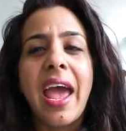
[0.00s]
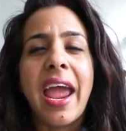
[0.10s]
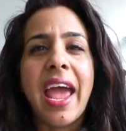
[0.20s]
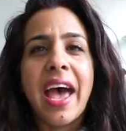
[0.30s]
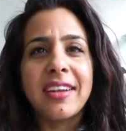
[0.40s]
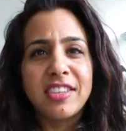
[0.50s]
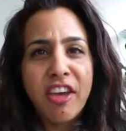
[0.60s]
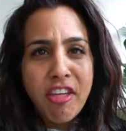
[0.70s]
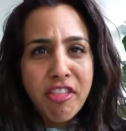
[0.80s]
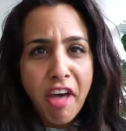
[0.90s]
And
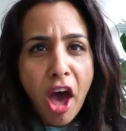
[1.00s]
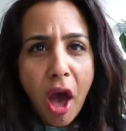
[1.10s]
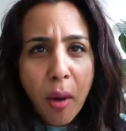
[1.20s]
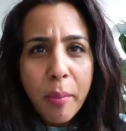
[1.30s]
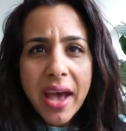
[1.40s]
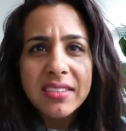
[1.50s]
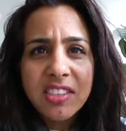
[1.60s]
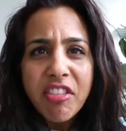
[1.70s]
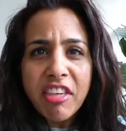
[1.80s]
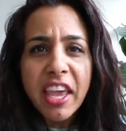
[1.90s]
the
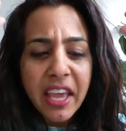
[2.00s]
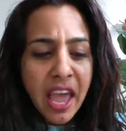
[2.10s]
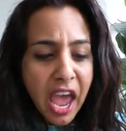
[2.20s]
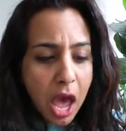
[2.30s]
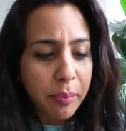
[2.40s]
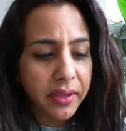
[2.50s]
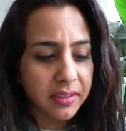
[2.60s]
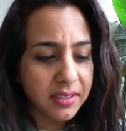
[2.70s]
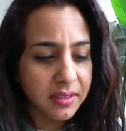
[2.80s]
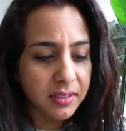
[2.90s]
best thing
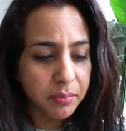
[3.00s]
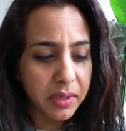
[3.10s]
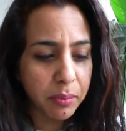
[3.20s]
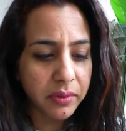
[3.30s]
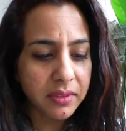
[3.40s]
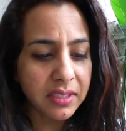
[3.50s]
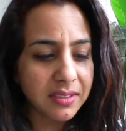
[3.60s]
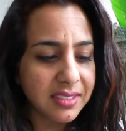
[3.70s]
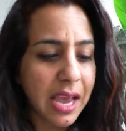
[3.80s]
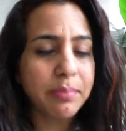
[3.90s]
happened. People, you
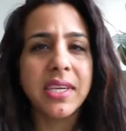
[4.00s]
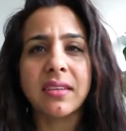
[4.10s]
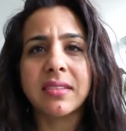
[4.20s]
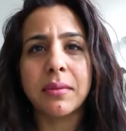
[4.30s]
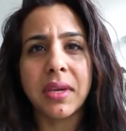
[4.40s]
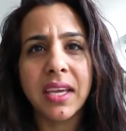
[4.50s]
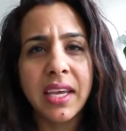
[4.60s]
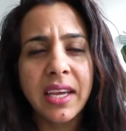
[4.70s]
need to stop texting me.